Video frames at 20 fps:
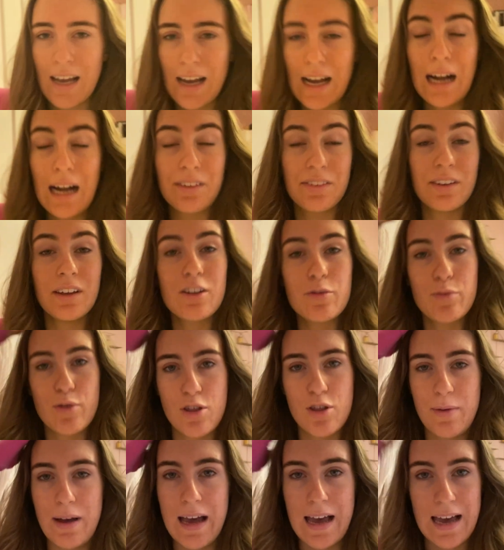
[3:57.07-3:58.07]
I still need to
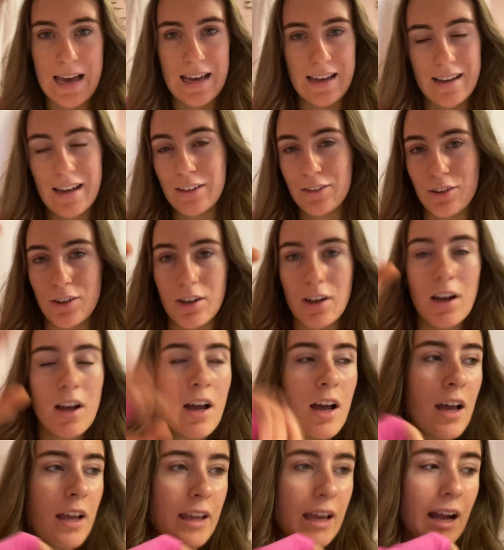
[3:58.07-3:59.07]
brush my hair, I know.
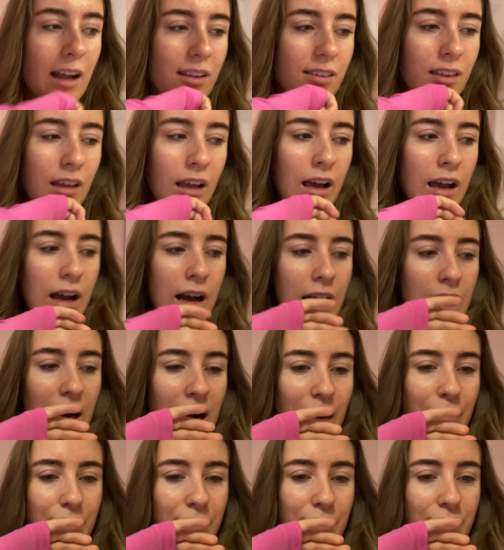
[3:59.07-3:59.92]
Yes, I've